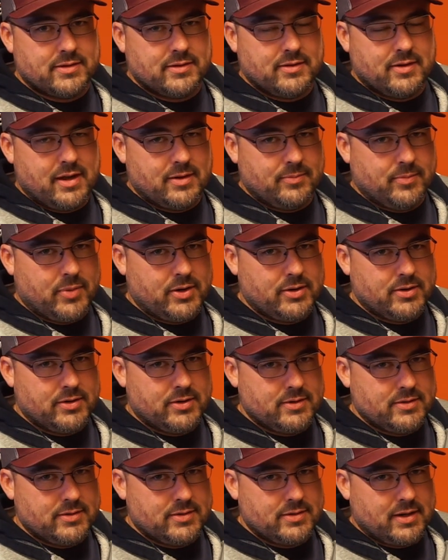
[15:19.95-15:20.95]
You got
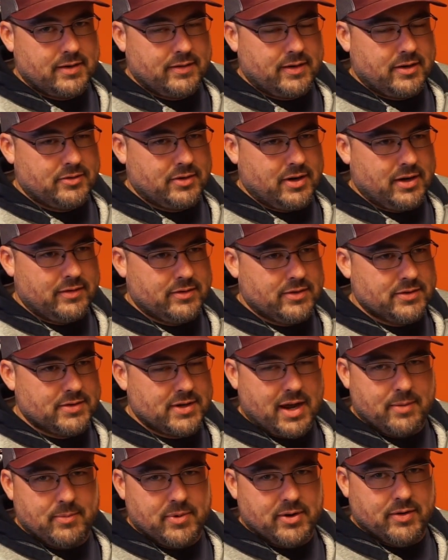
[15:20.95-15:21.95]
putters, I got drivers,
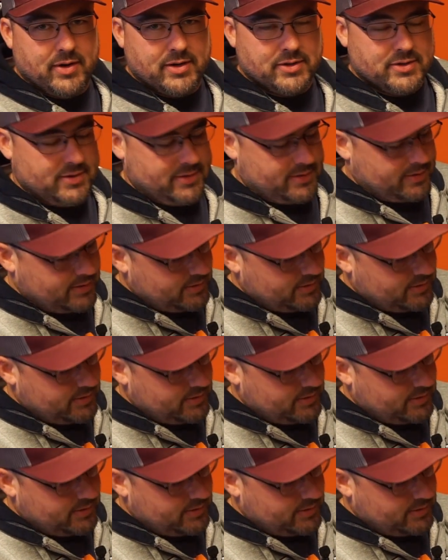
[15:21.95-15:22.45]
I got mid-ranges,